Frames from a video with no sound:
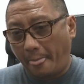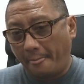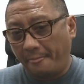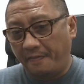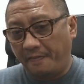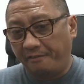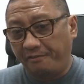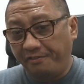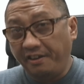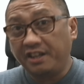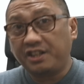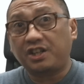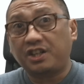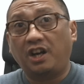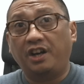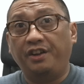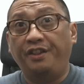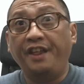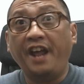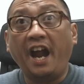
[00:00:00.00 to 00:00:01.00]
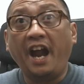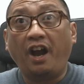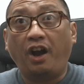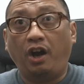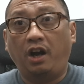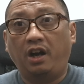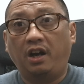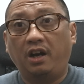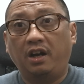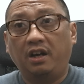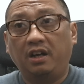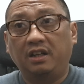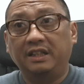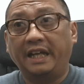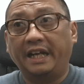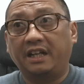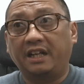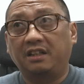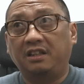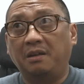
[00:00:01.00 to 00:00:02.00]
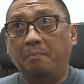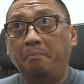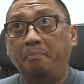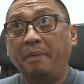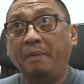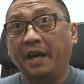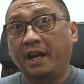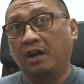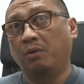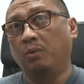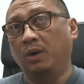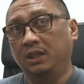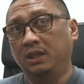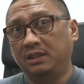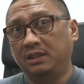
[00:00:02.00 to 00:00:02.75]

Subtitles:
the fish are there, like the bigger ones